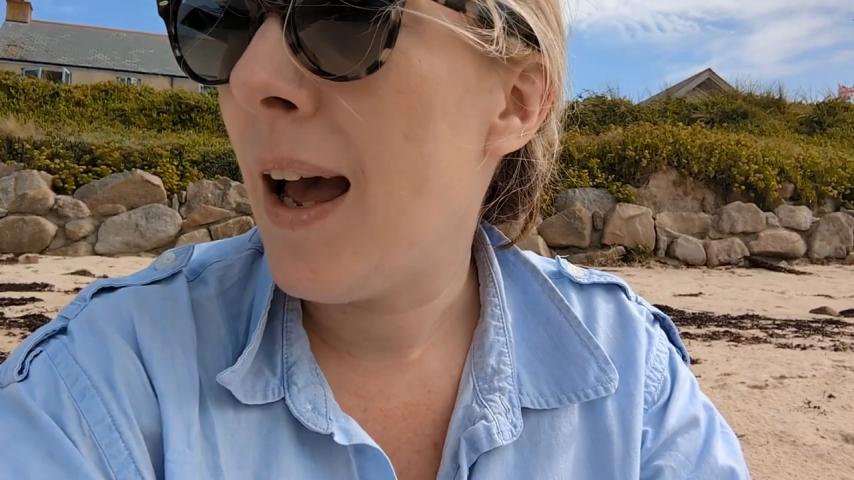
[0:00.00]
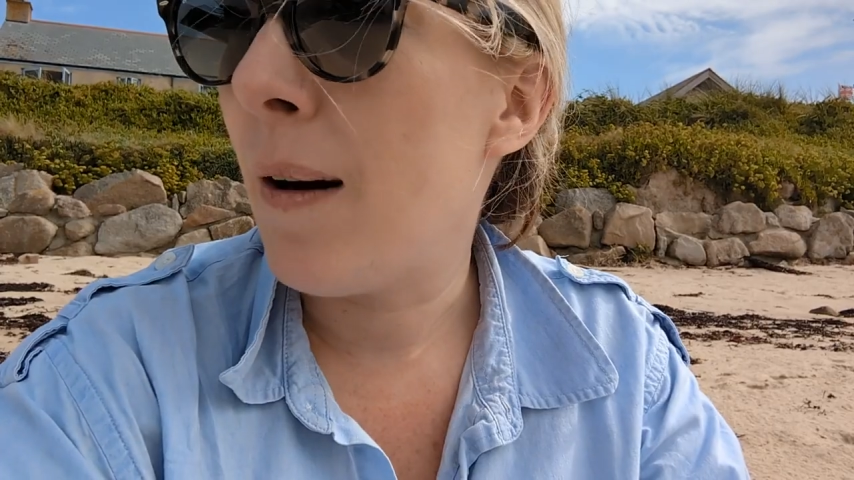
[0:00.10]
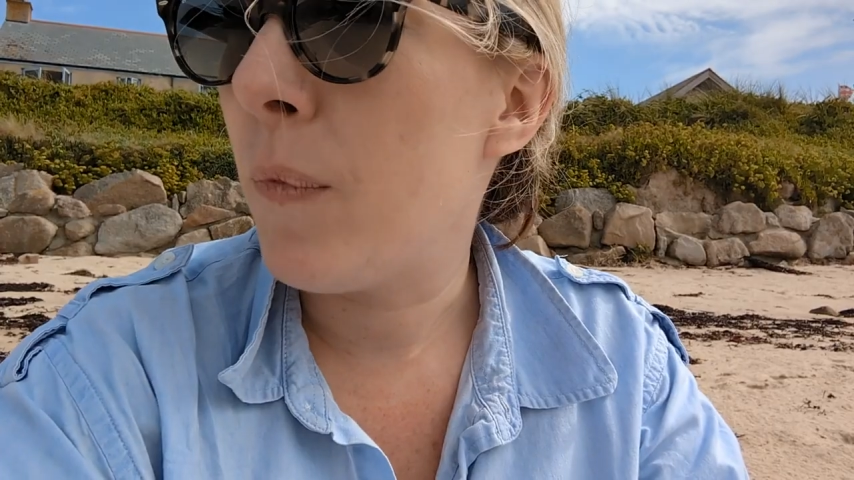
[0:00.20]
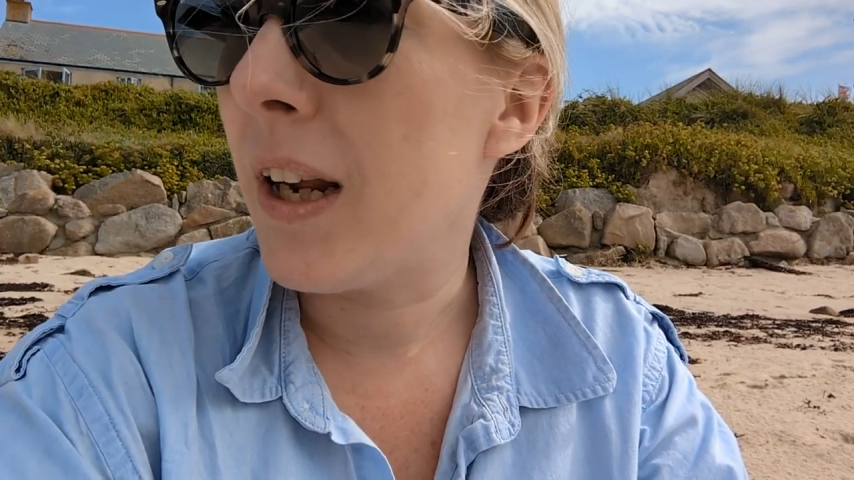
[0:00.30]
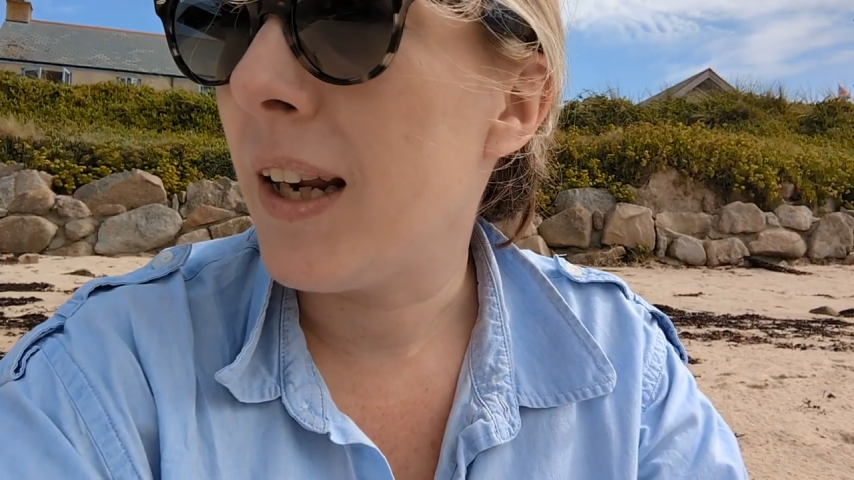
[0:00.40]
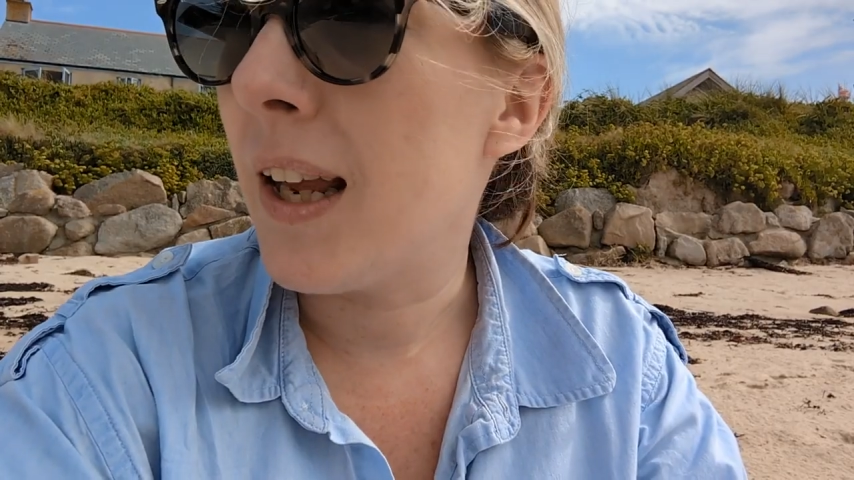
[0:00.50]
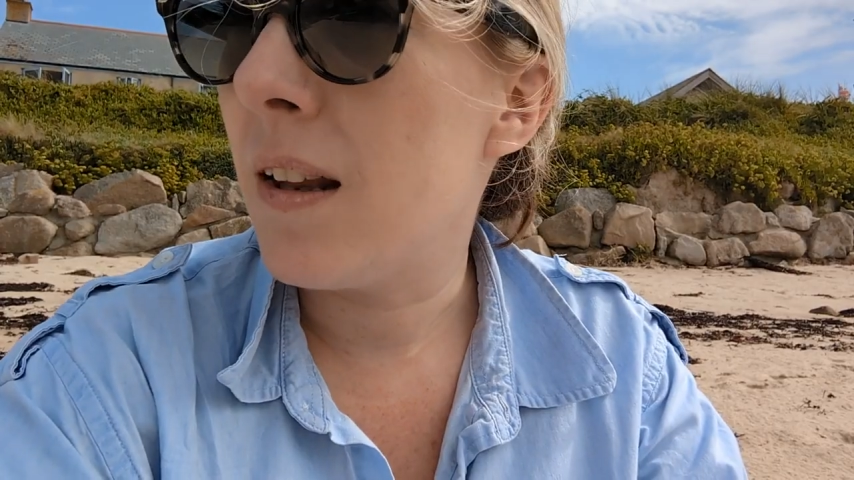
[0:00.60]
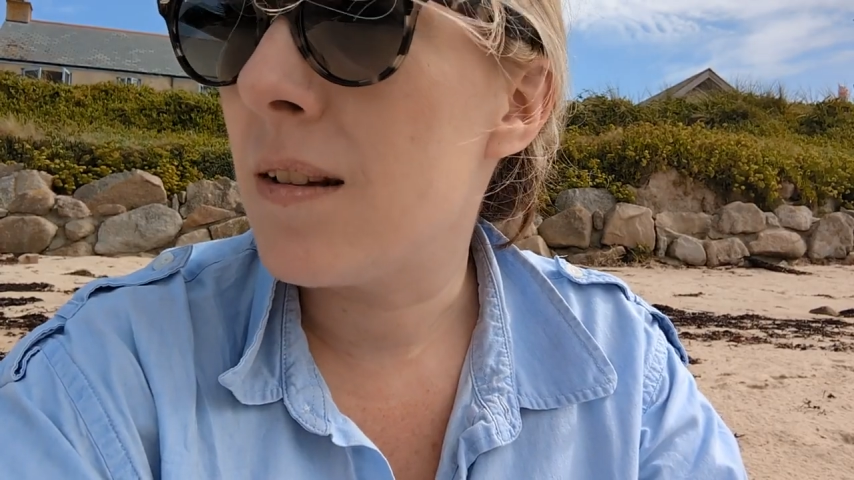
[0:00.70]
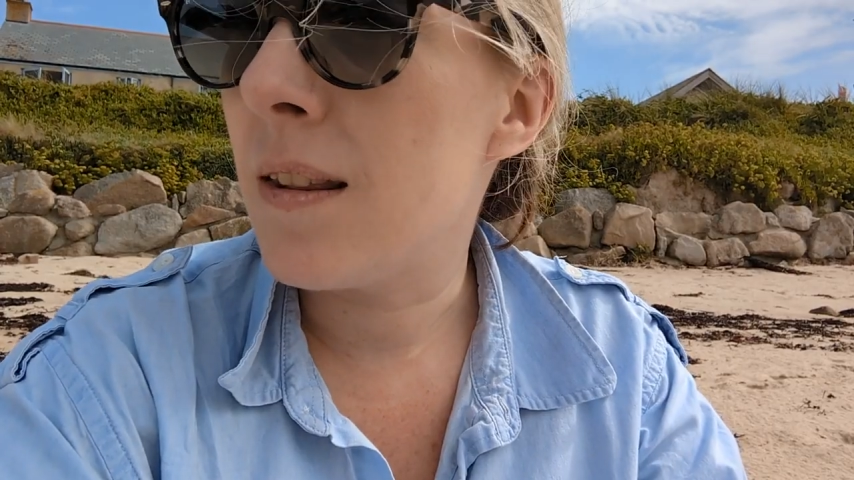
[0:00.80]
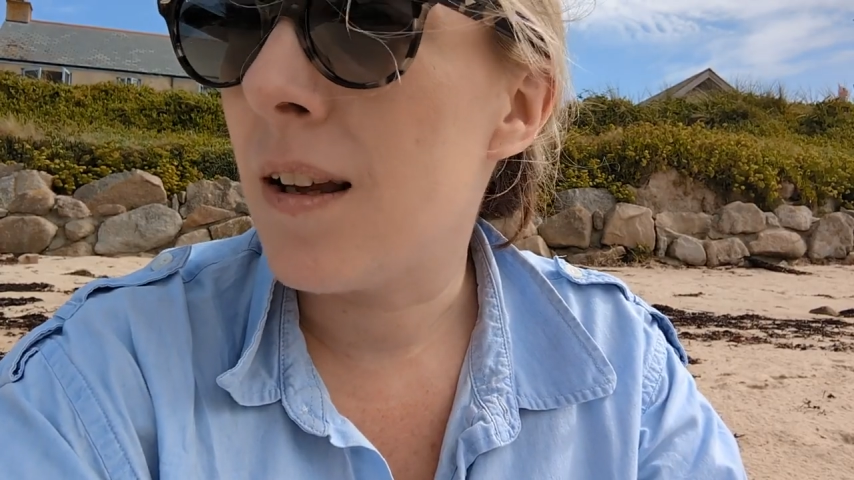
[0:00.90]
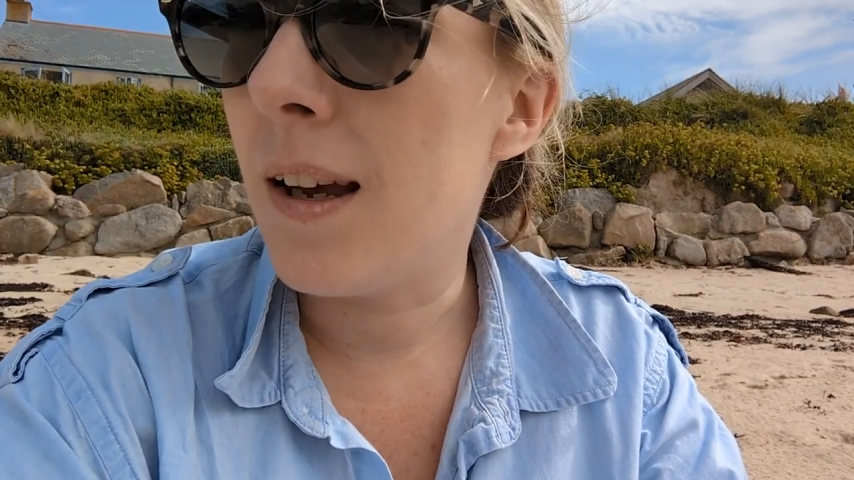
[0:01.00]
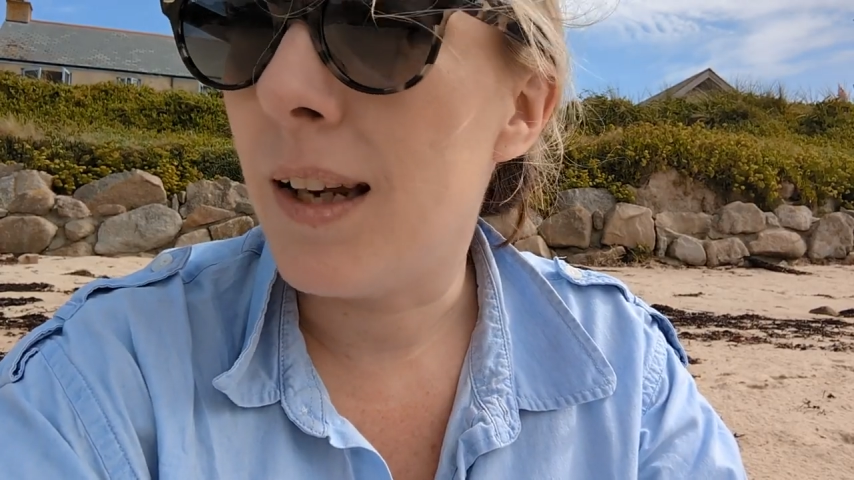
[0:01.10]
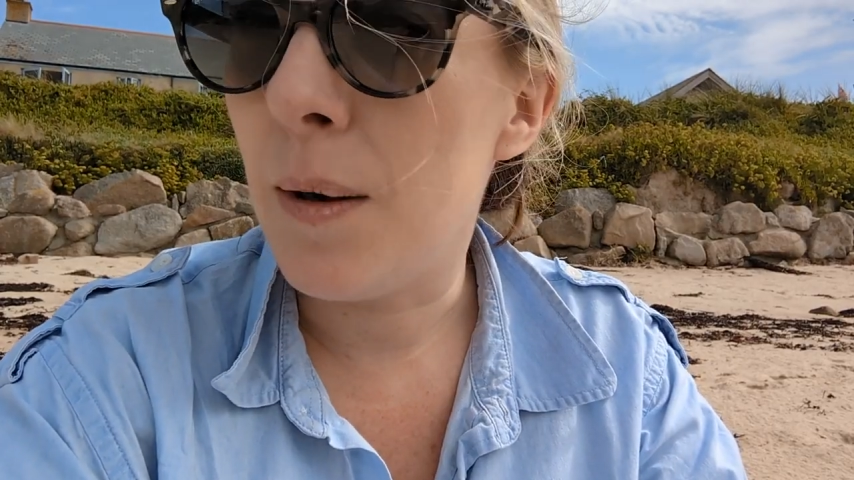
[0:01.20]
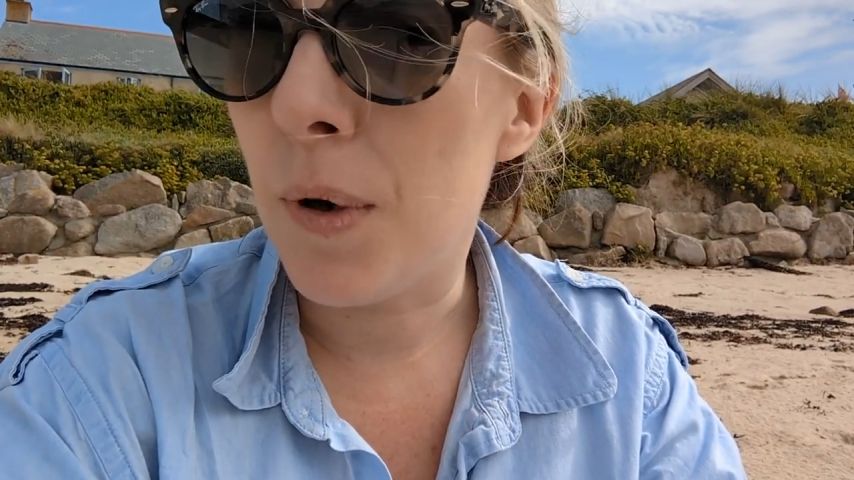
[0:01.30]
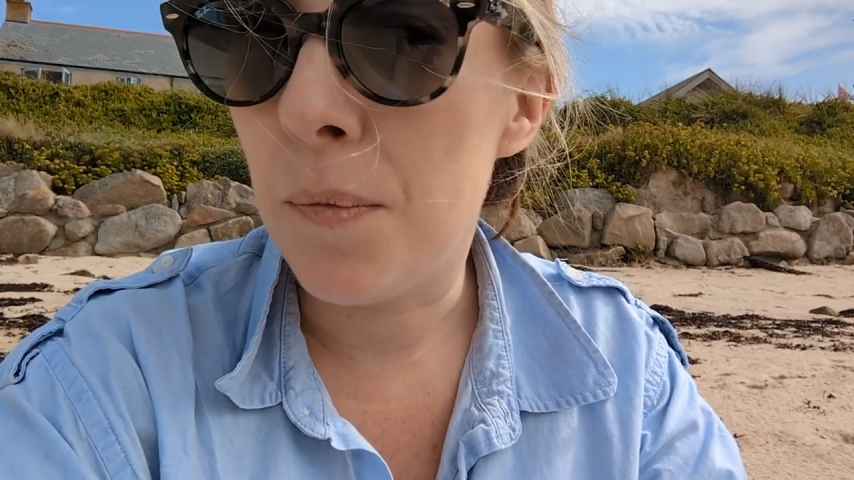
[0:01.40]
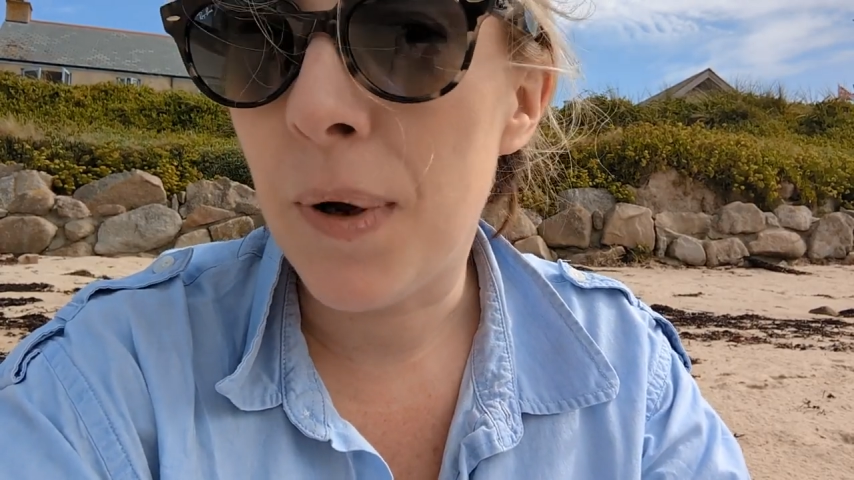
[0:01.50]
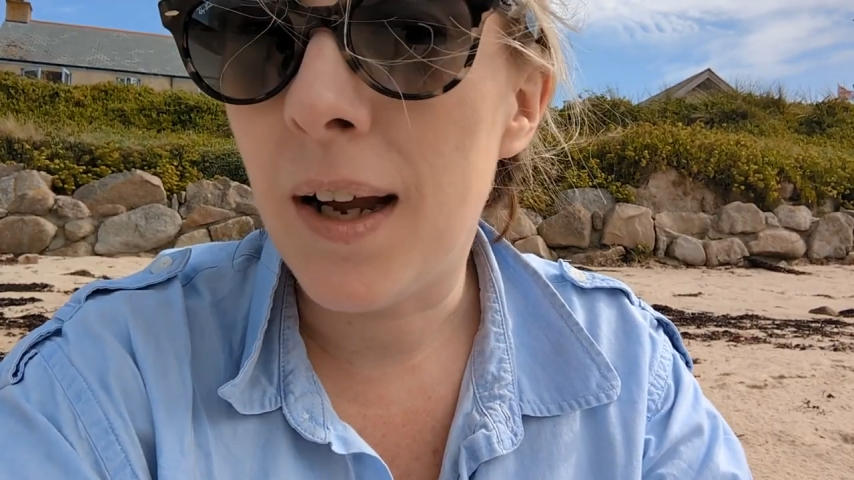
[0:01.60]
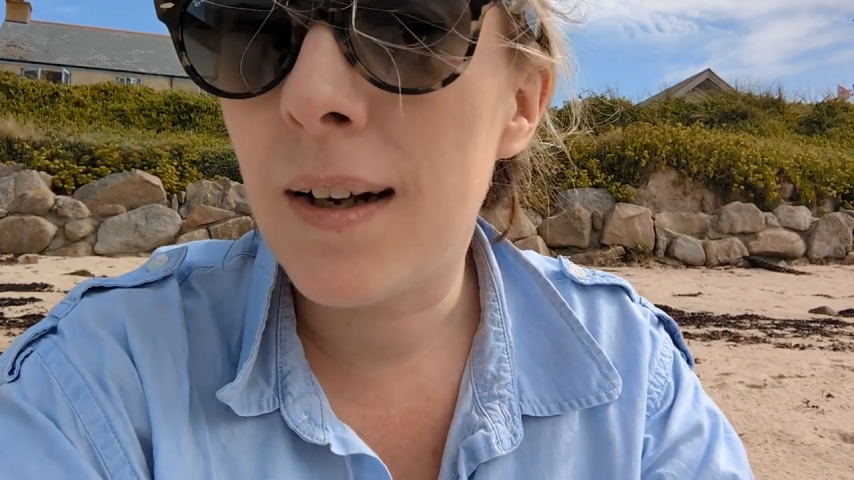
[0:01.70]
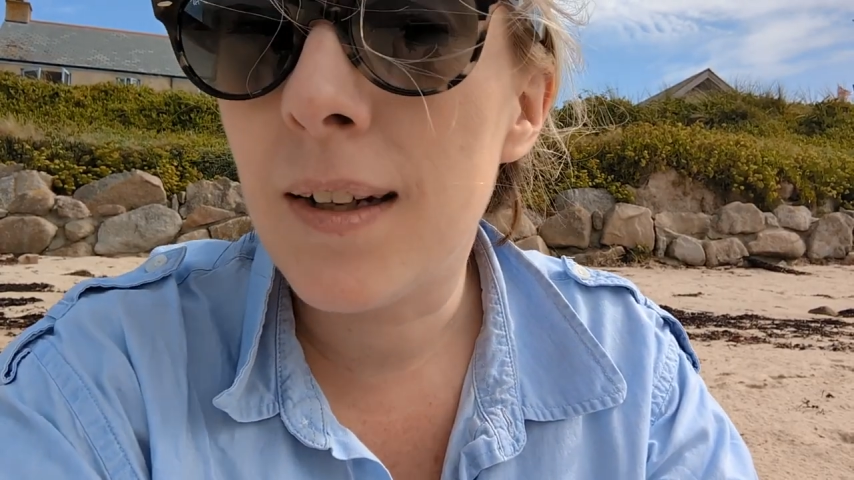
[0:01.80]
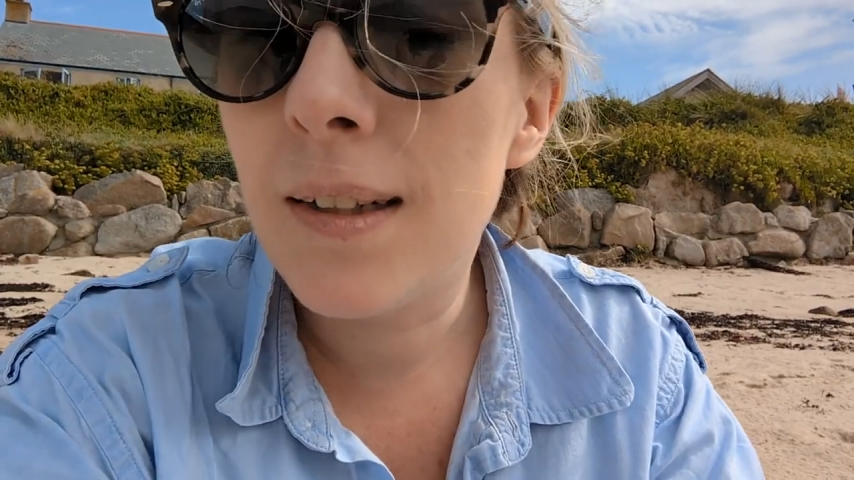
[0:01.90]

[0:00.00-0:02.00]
and we're going to get the earlier boat back,